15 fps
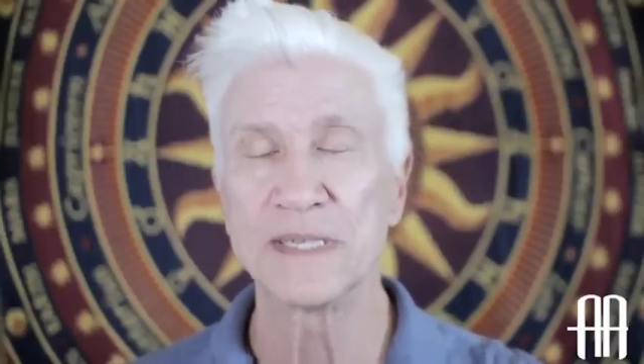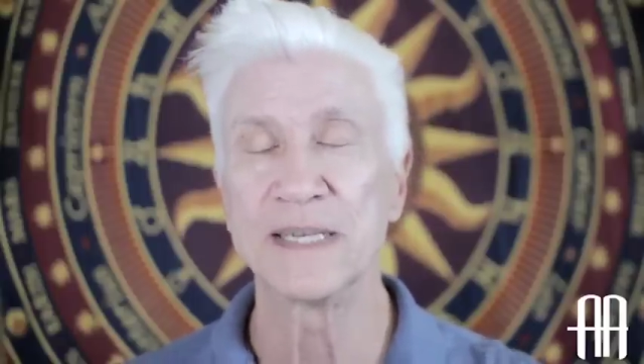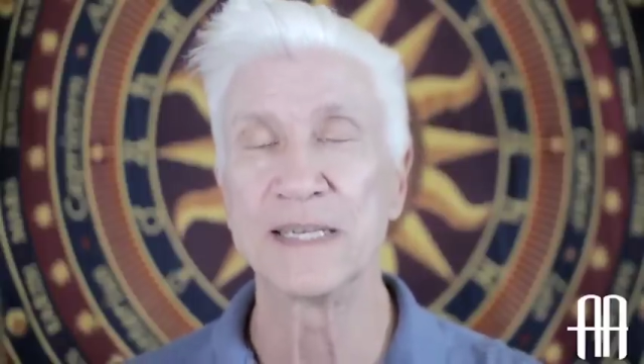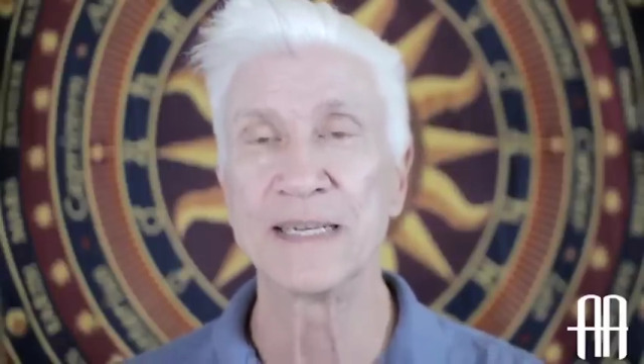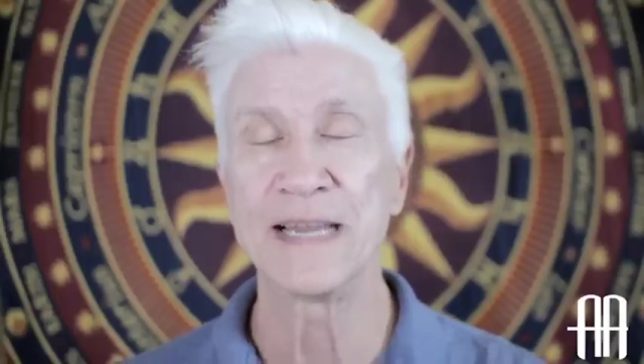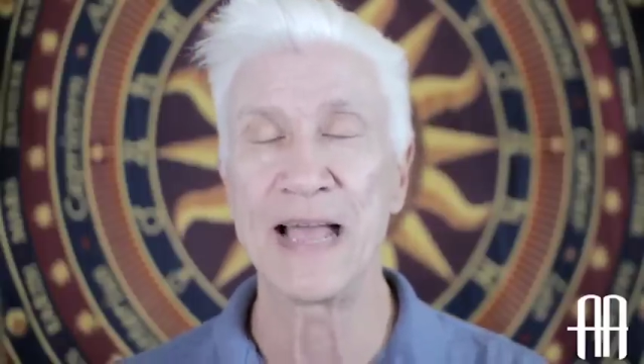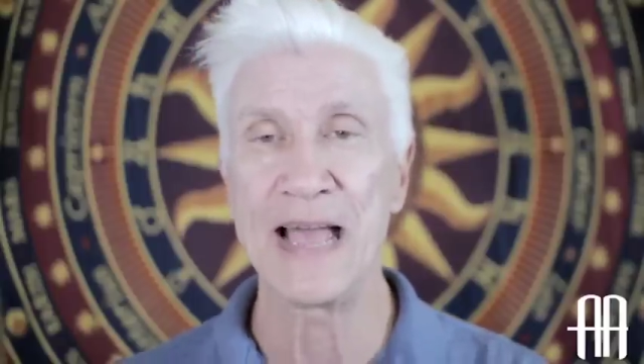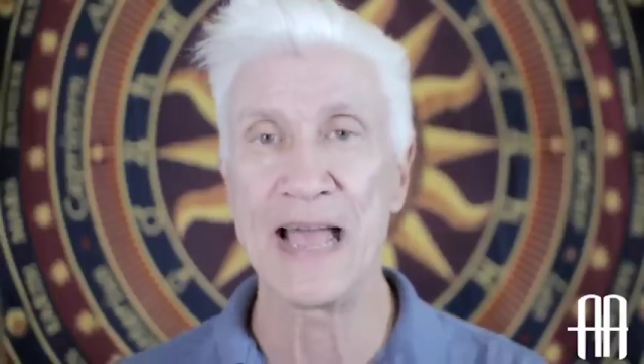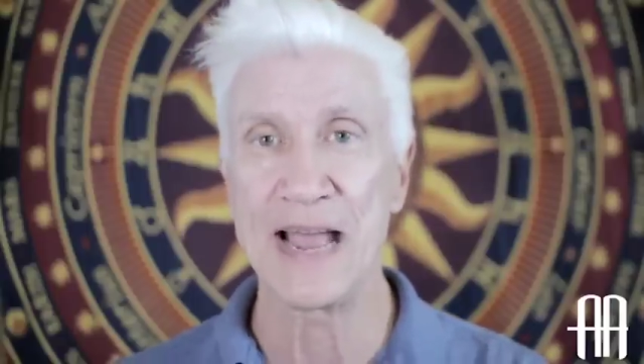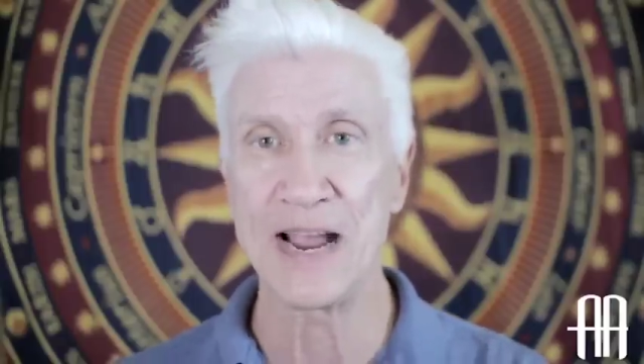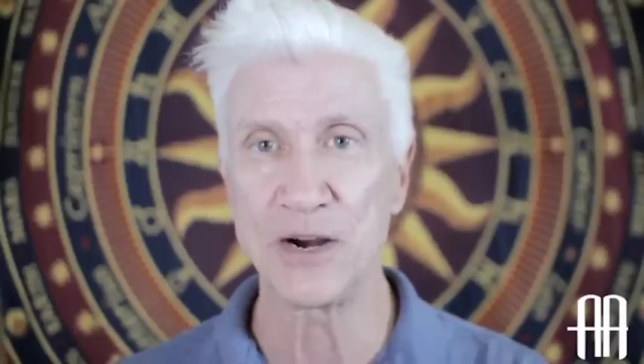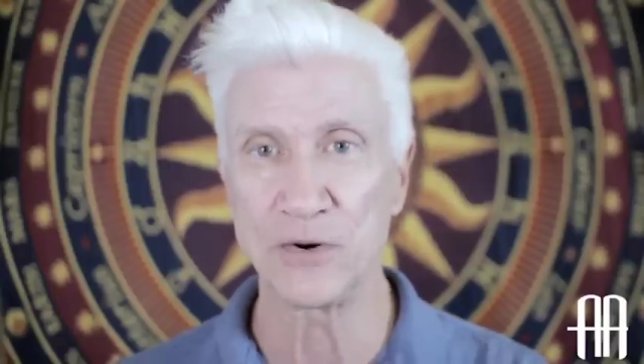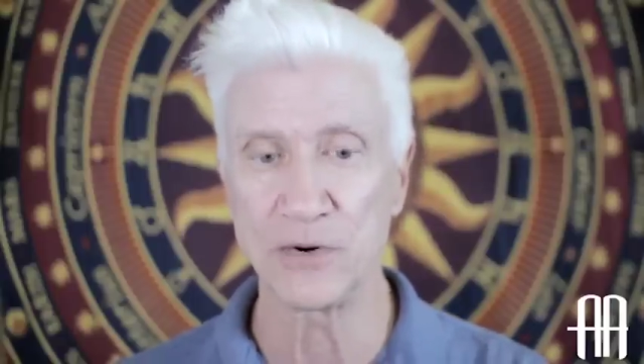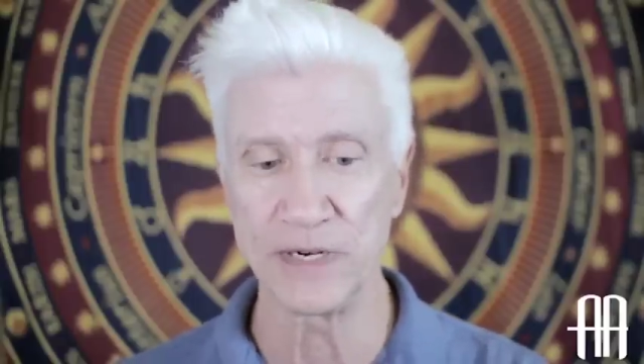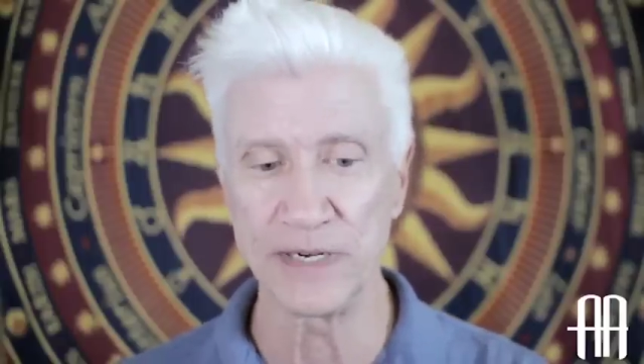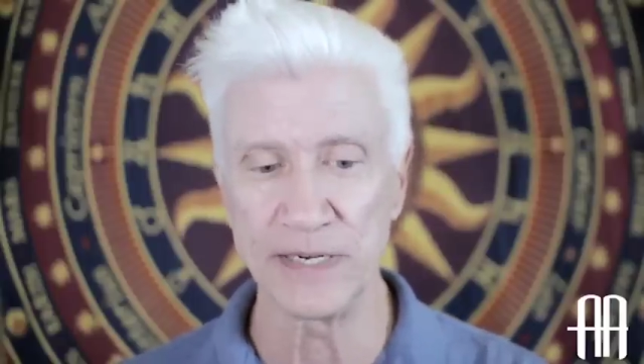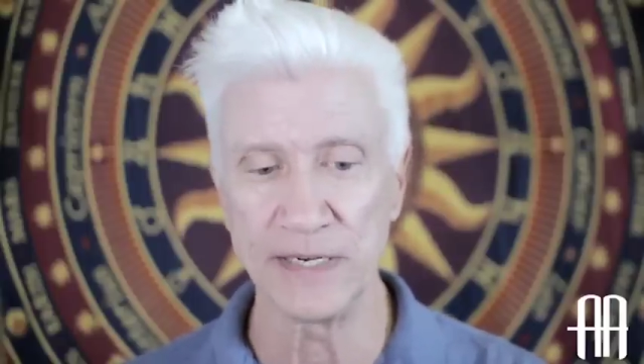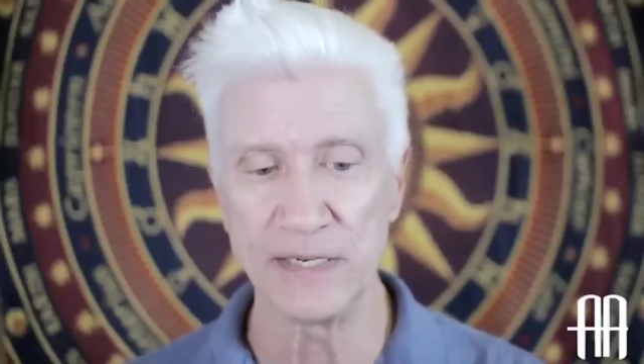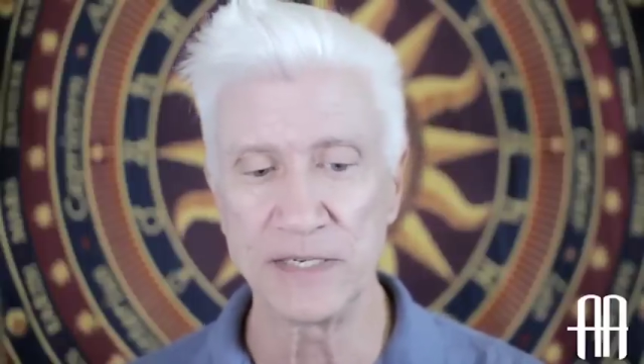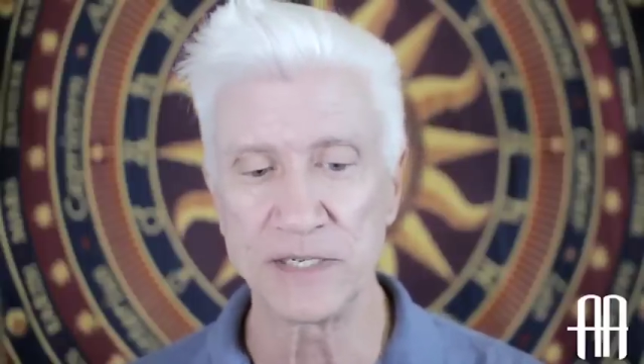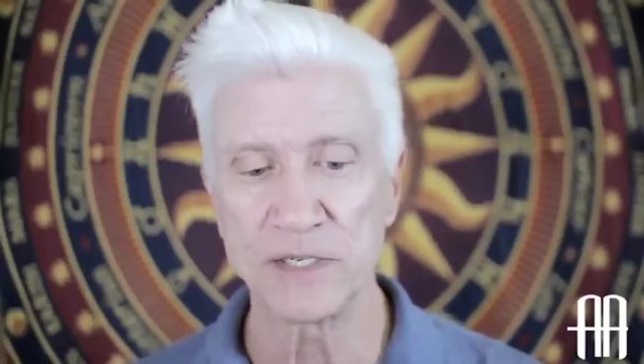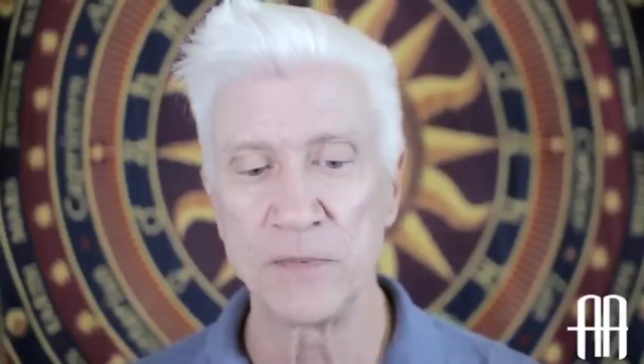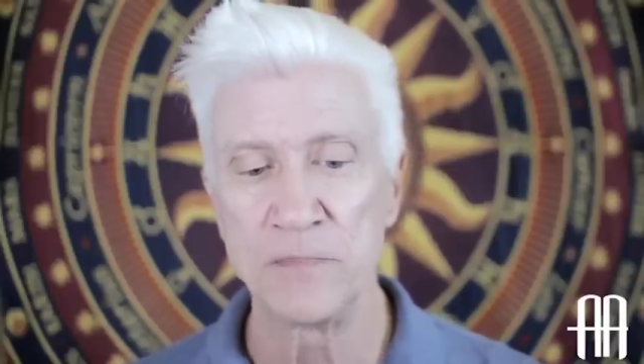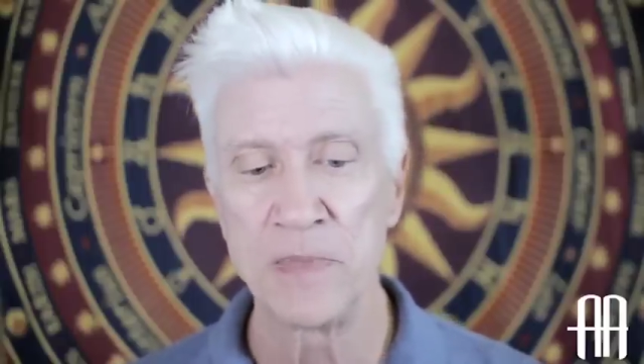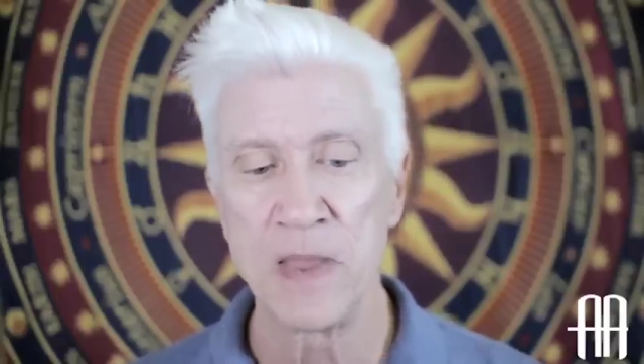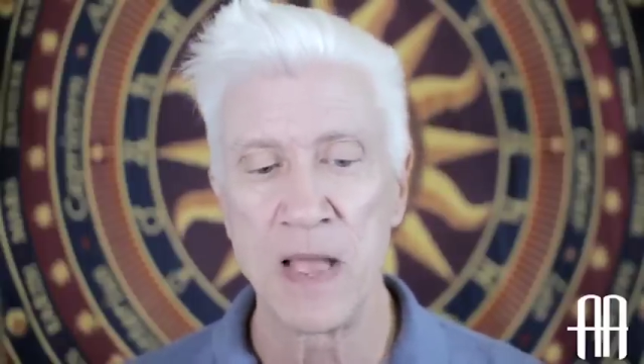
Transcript: in Aries,